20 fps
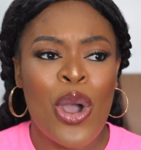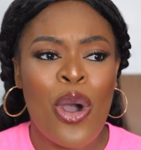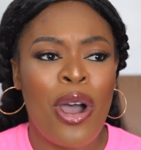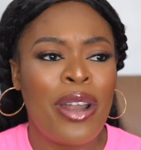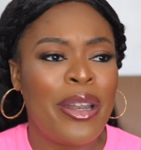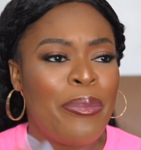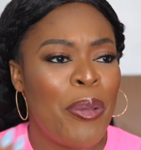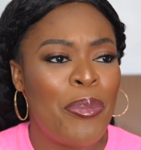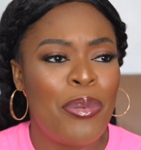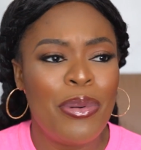All
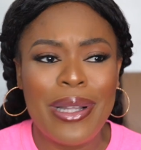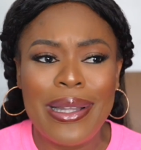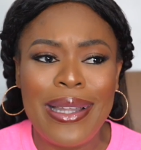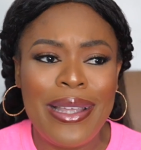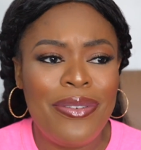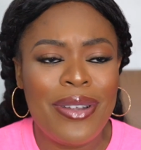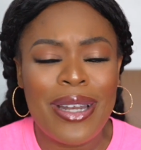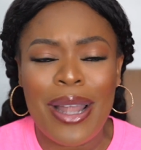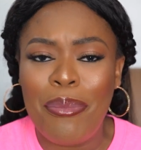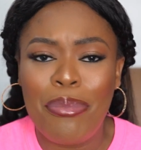the people
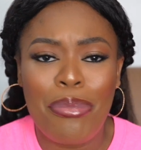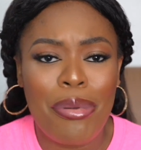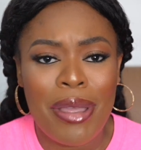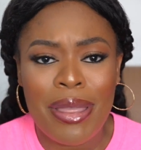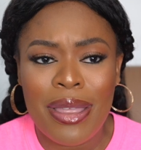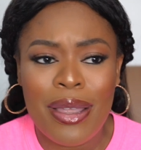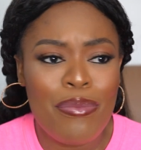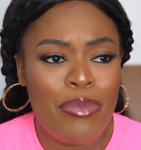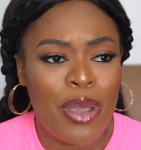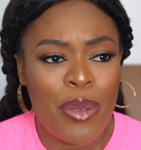living and
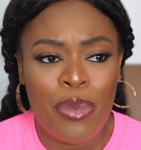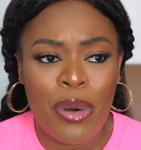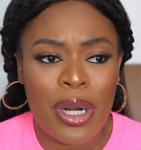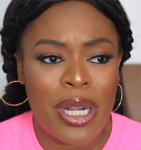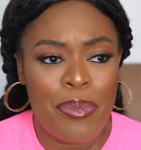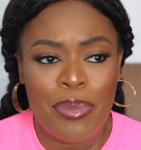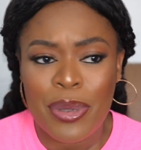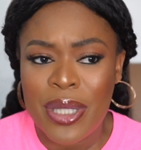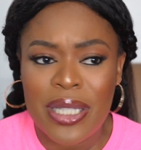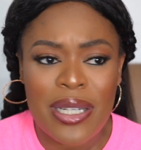breathing Big
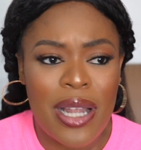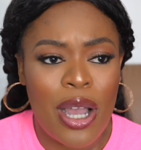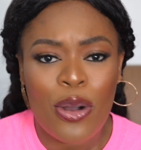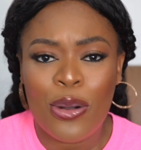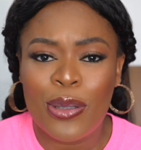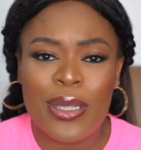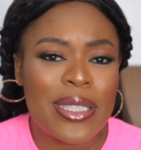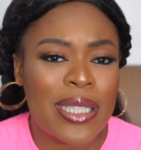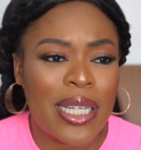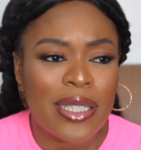Brother, putting our
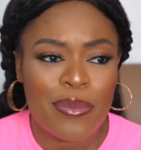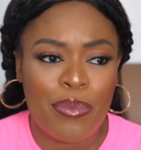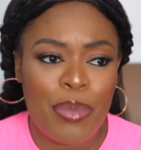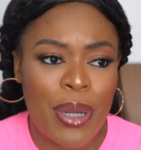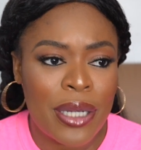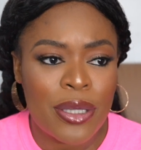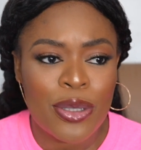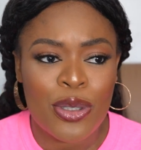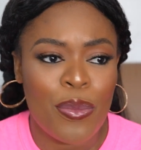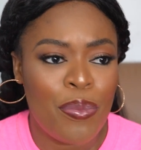content
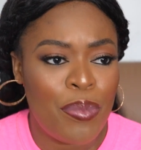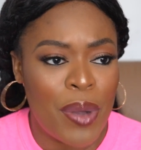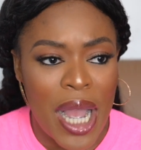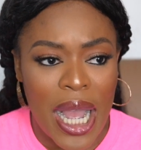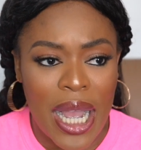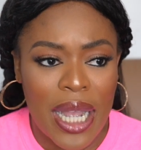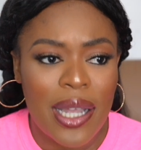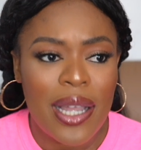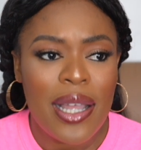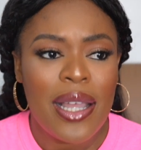back to
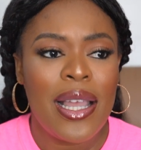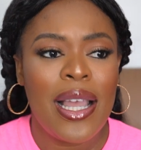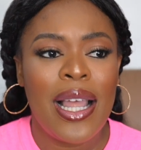back.